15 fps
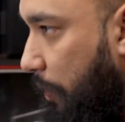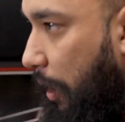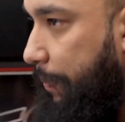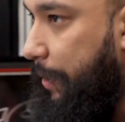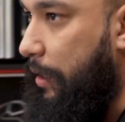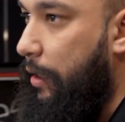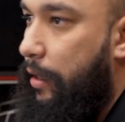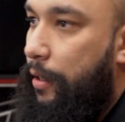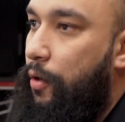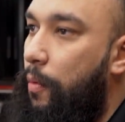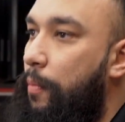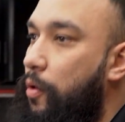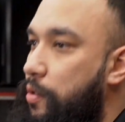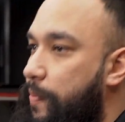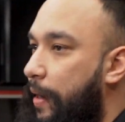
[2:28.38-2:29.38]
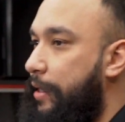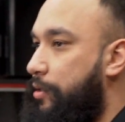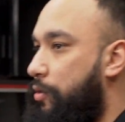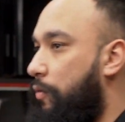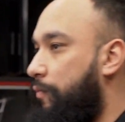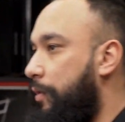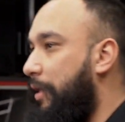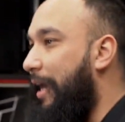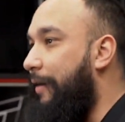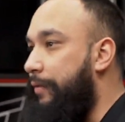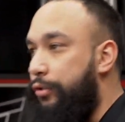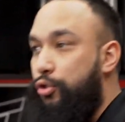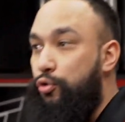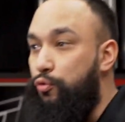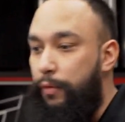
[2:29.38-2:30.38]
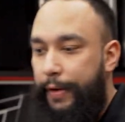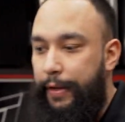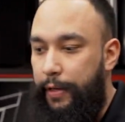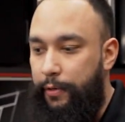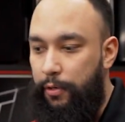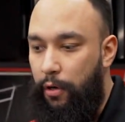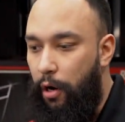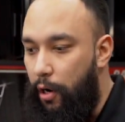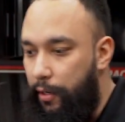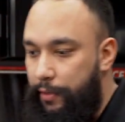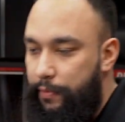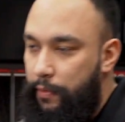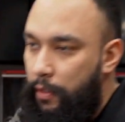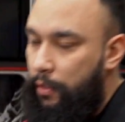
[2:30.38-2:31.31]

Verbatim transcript: I mean, like, I know most bikes don't really have a true radiator guard and